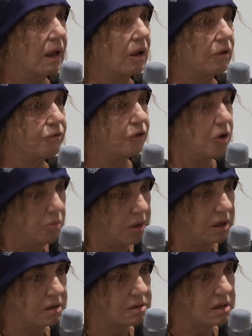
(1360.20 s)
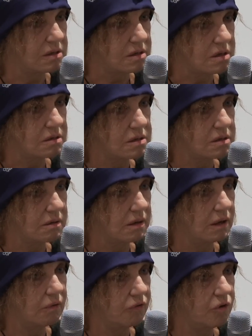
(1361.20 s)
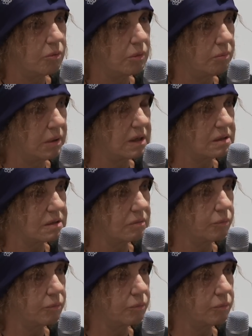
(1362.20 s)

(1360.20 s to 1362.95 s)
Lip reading: of human existence and human beings,